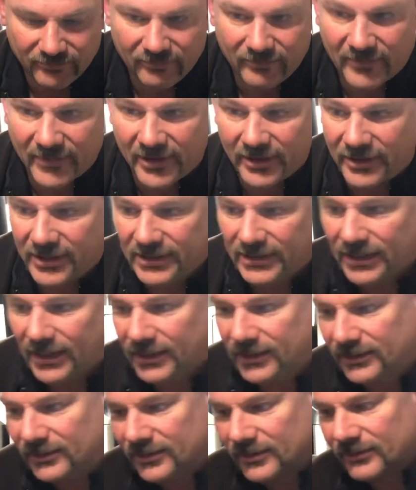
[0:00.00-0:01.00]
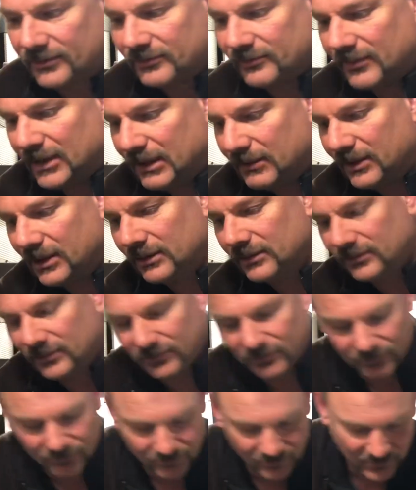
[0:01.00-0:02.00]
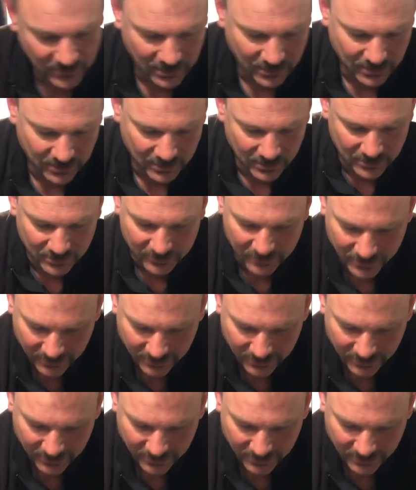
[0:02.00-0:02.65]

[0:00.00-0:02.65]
30 seconds, maybe. But